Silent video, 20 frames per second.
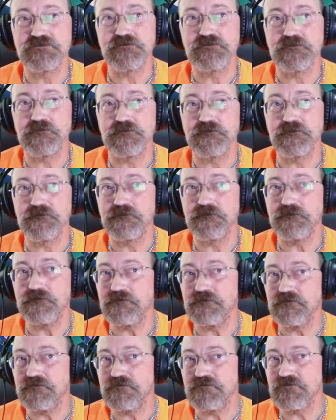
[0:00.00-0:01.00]

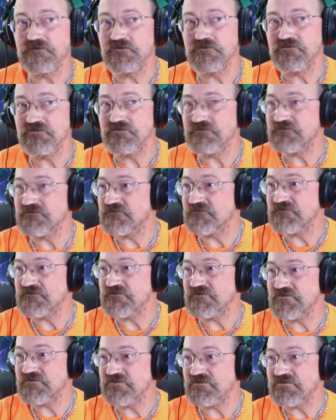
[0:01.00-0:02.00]

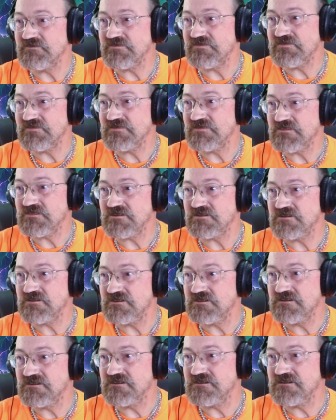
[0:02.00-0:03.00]

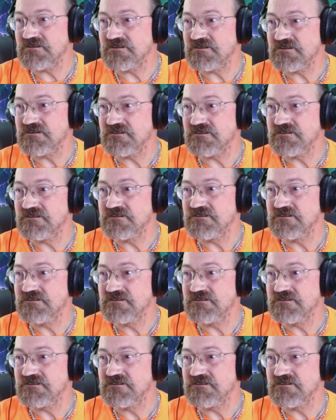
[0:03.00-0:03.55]
Nothing is said.